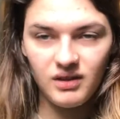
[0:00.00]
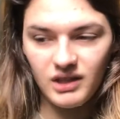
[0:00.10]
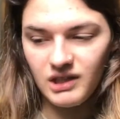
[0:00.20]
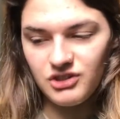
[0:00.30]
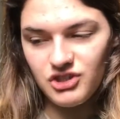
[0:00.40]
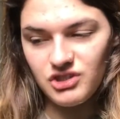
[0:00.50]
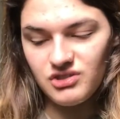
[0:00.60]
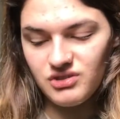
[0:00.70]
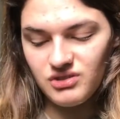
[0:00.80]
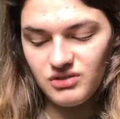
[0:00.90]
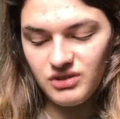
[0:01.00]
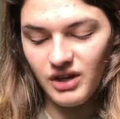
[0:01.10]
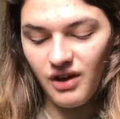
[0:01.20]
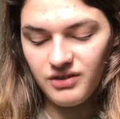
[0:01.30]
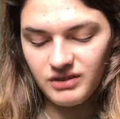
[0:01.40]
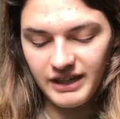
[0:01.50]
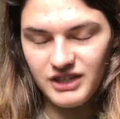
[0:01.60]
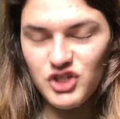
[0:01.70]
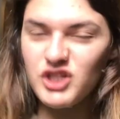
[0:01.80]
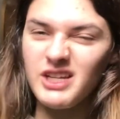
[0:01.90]
it just, the other, like
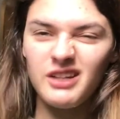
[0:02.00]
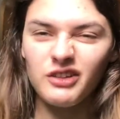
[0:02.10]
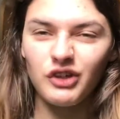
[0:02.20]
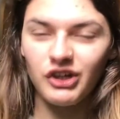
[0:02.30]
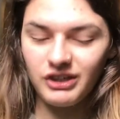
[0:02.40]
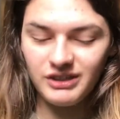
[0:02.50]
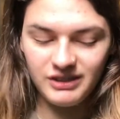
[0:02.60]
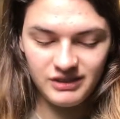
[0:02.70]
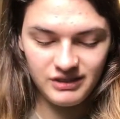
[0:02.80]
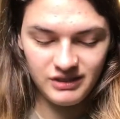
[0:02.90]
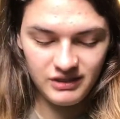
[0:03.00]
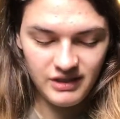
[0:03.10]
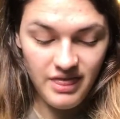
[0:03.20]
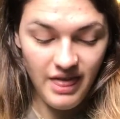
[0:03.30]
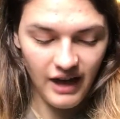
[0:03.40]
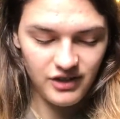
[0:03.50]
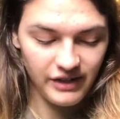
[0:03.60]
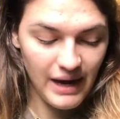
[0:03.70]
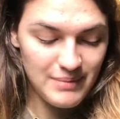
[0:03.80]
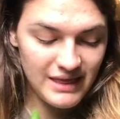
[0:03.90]
it just didn't look that
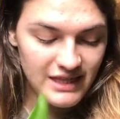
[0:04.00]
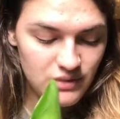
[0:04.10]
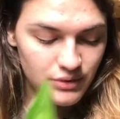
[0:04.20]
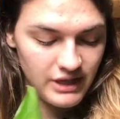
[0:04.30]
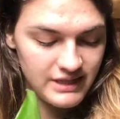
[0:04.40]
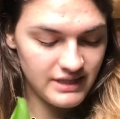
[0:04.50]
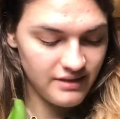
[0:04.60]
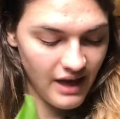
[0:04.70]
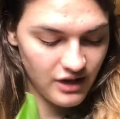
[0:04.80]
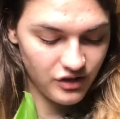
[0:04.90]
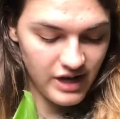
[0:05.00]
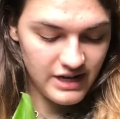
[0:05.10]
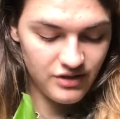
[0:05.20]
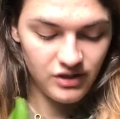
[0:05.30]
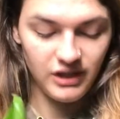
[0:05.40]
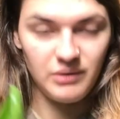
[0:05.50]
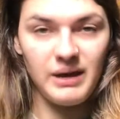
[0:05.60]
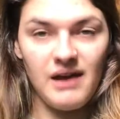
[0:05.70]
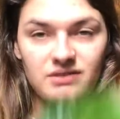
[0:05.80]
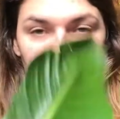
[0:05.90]
great. I mean, this one isn't that great either. Like we
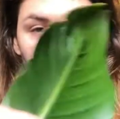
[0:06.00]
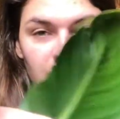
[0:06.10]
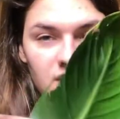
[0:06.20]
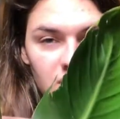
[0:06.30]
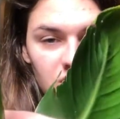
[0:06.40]
have some like